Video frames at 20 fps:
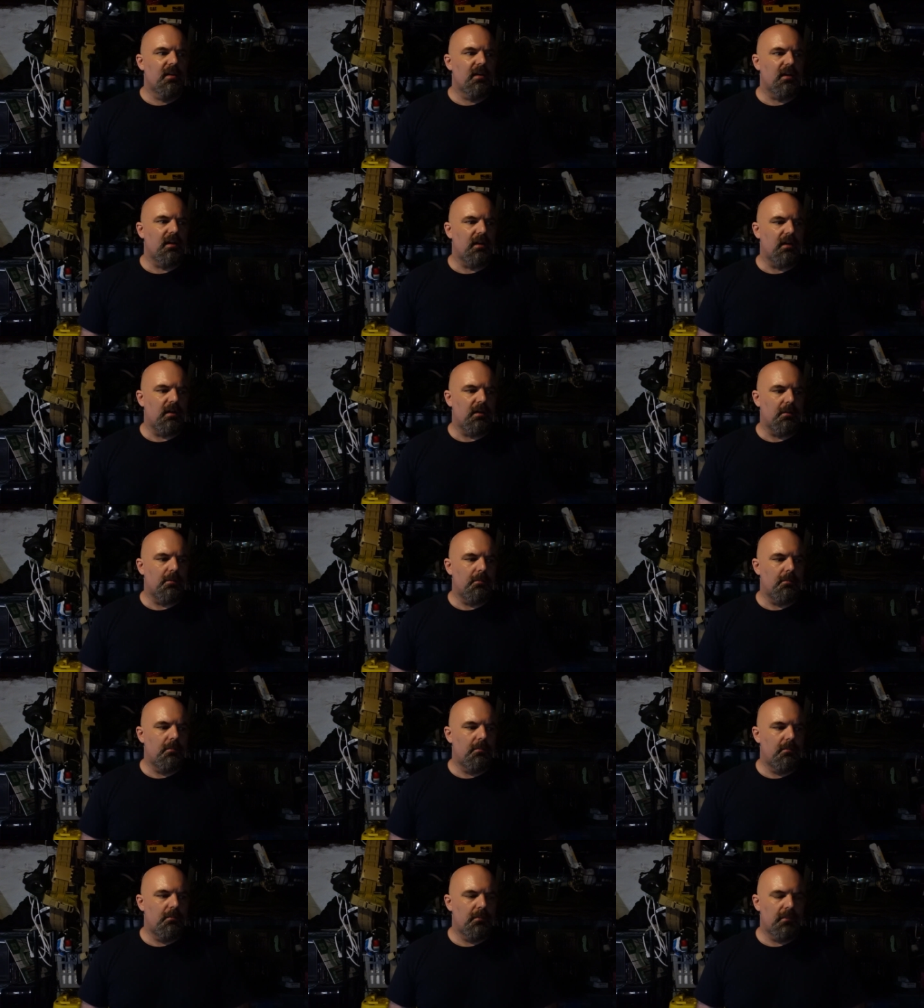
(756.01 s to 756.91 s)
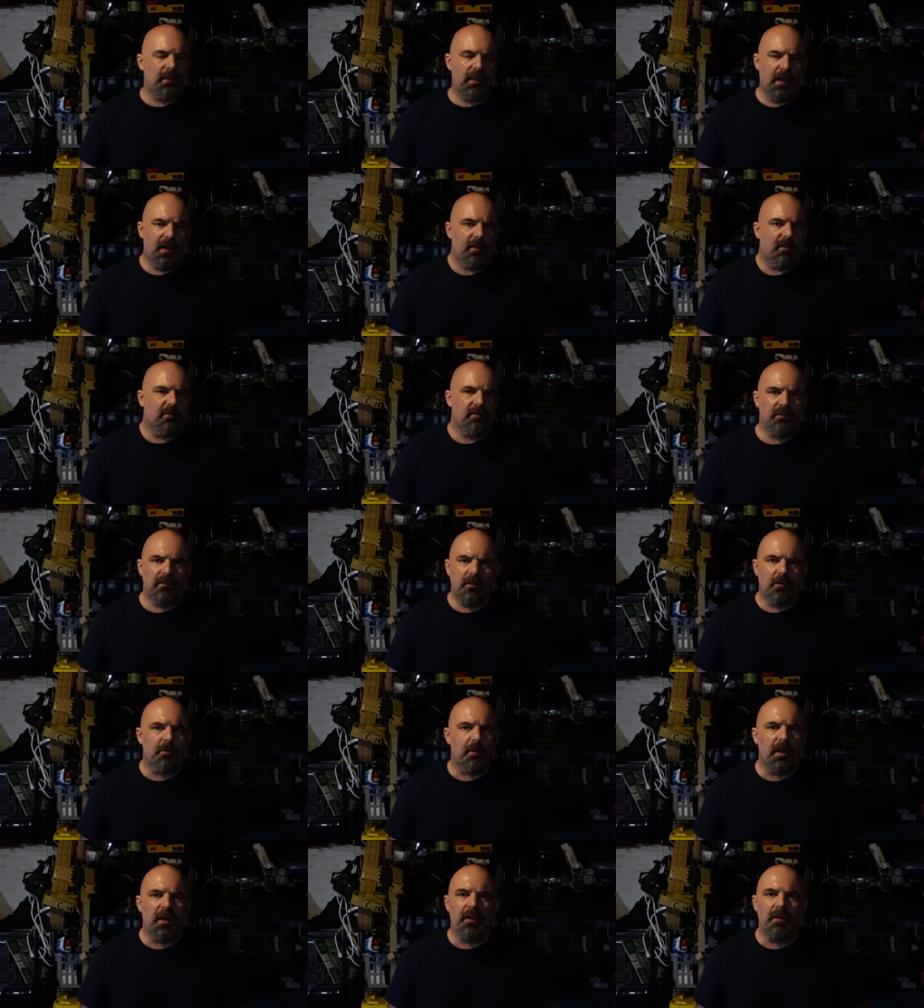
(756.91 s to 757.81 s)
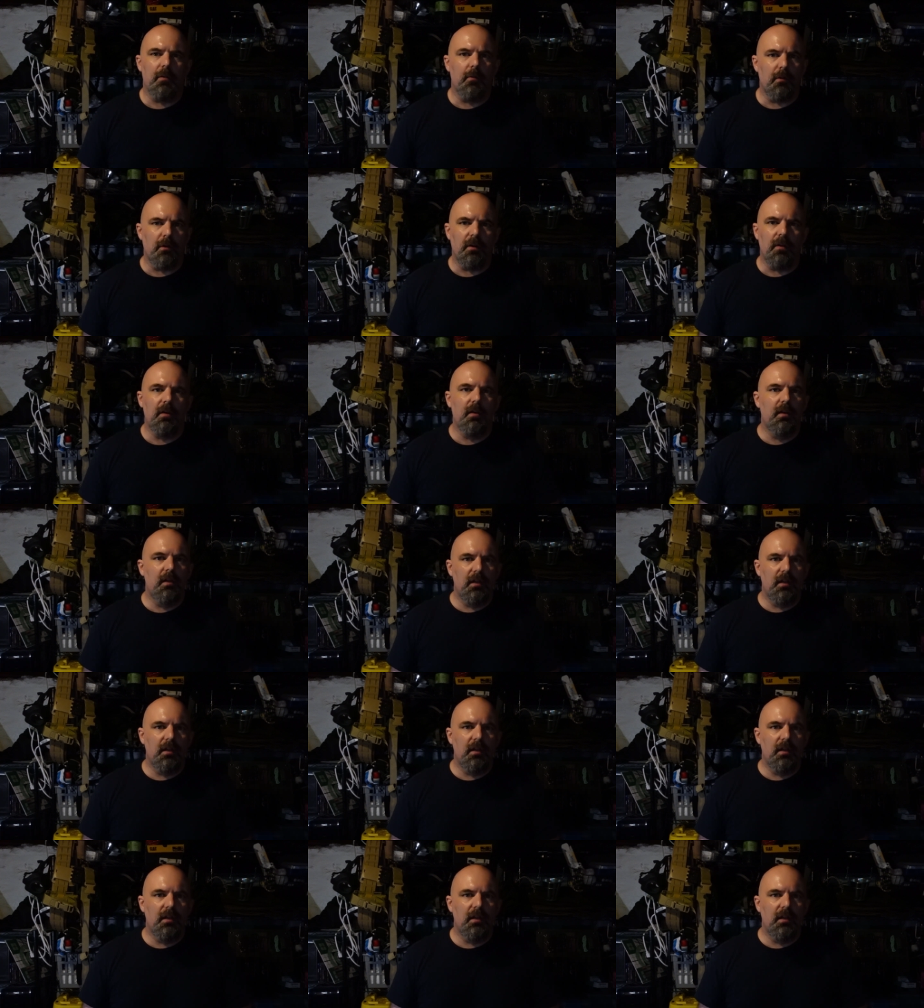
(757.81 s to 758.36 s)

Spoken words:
Yeah, okay, cool.